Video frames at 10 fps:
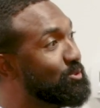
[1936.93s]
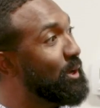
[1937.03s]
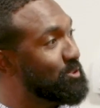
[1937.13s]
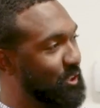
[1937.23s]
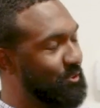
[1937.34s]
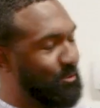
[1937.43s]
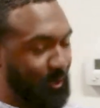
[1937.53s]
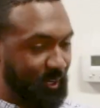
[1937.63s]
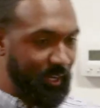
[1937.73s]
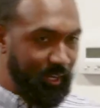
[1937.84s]
what I was looking
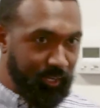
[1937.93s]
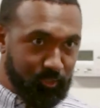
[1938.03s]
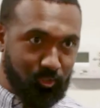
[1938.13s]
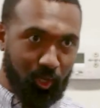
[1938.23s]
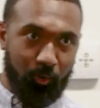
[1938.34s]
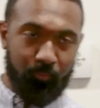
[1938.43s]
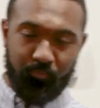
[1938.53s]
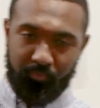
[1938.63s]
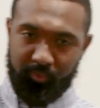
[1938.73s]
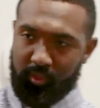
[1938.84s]
for. So